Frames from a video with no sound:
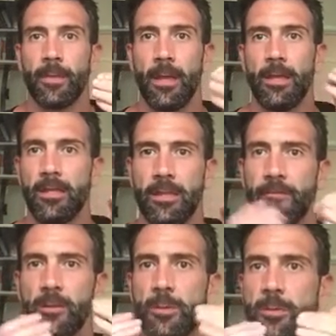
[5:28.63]
And the
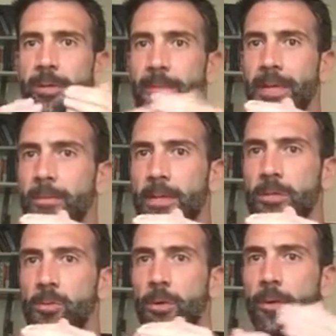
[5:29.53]
difference between being
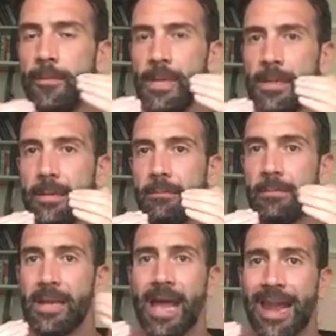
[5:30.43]
miserable and being
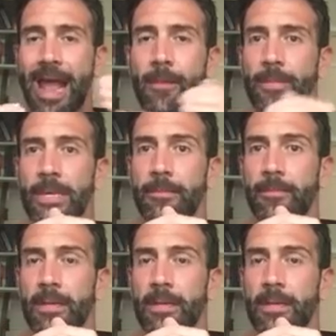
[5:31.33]
not happy